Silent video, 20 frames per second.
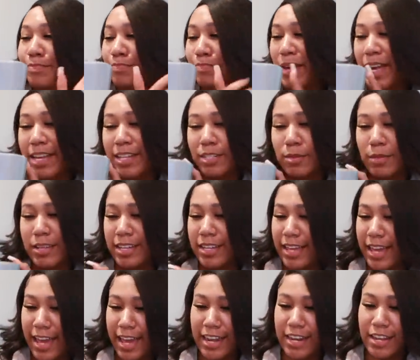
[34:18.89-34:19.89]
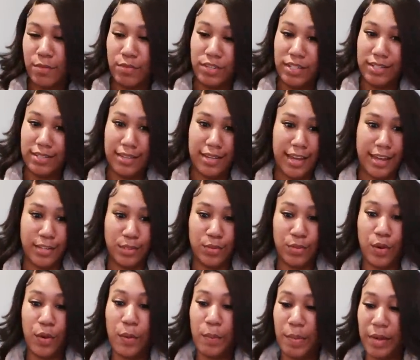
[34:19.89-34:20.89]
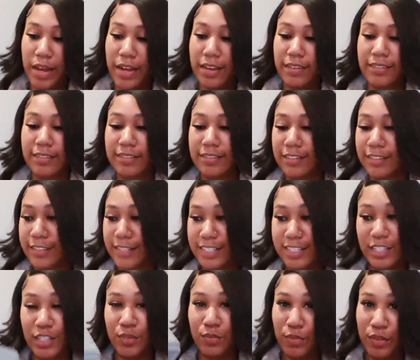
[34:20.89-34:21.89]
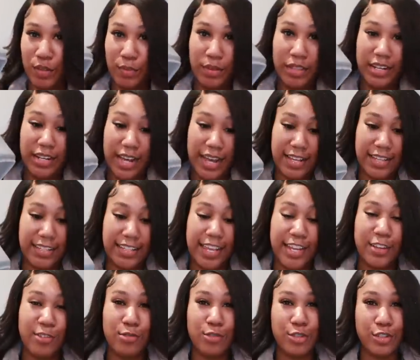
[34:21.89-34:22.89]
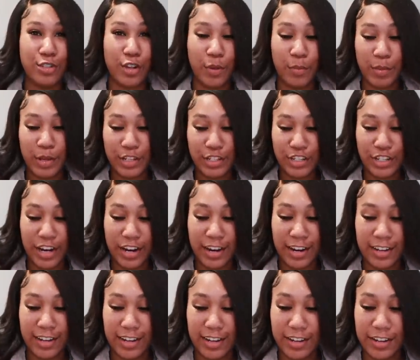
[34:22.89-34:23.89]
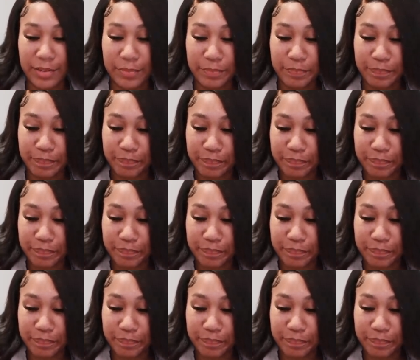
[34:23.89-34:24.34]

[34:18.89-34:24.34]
baked spaghetti, which is a casserole, but this is really, really nice. Thank you so much, Jerica.